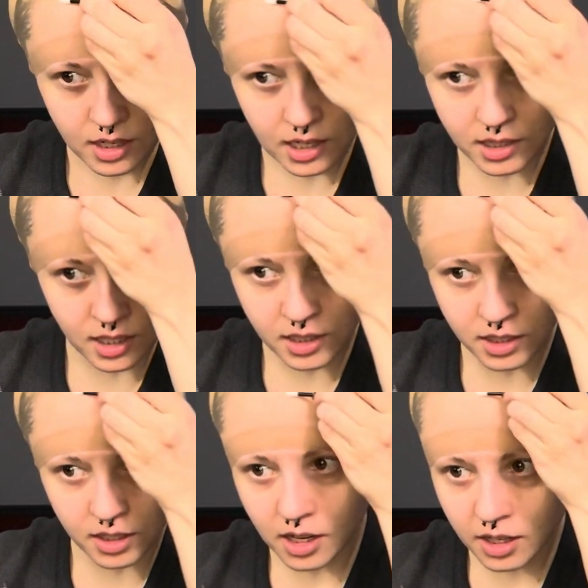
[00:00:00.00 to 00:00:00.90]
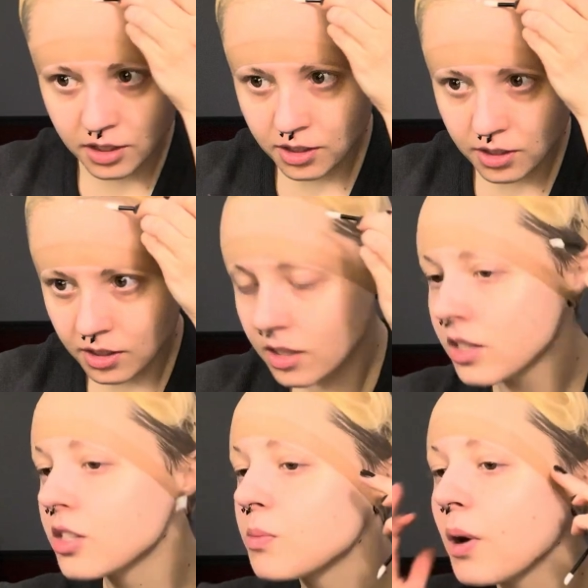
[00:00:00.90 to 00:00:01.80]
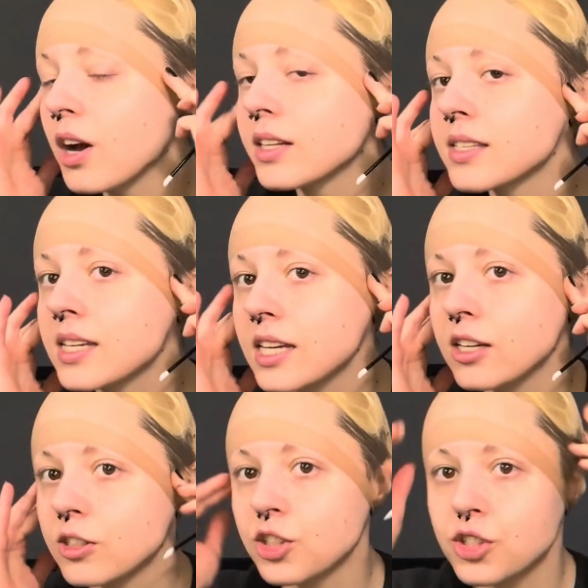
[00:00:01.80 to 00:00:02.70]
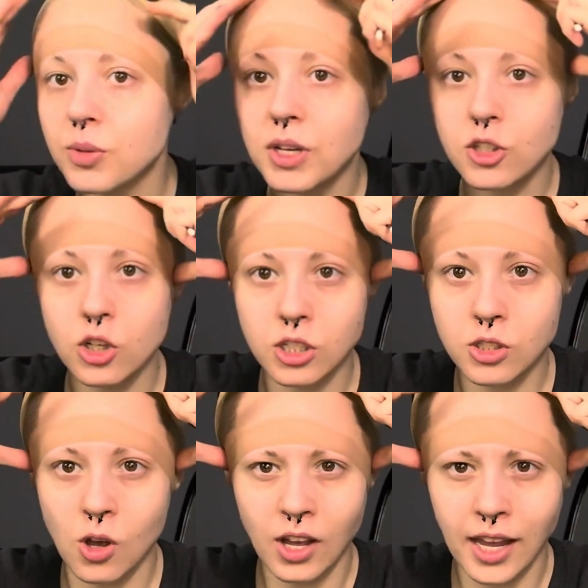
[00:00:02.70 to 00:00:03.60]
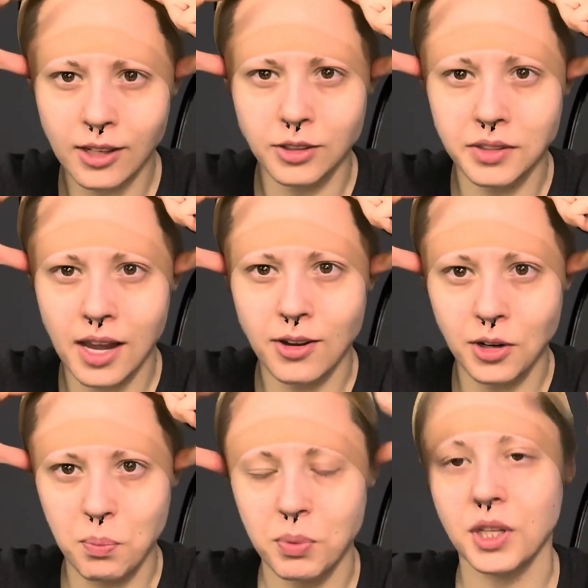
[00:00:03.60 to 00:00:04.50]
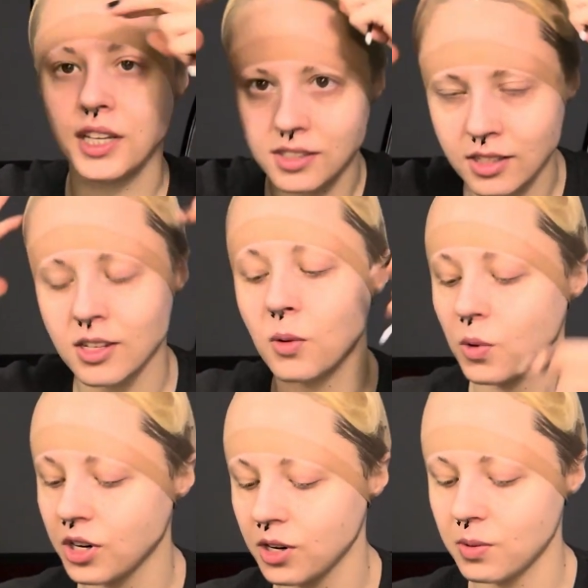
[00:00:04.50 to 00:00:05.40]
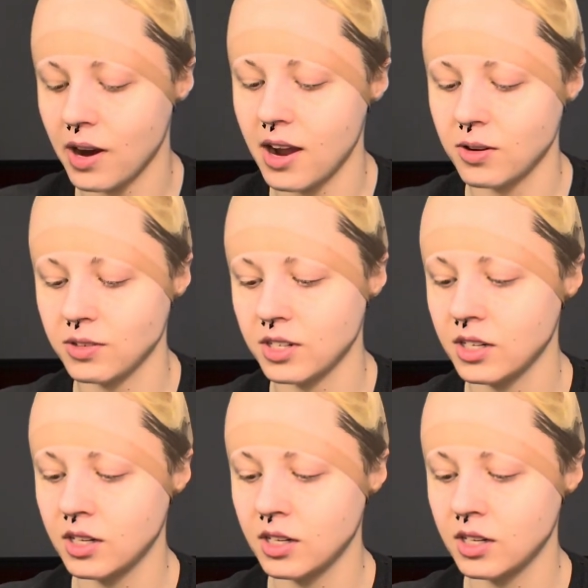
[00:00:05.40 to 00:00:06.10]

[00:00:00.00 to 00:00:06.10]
and then the other spots here, just to make sure it's all held down in place as I work around.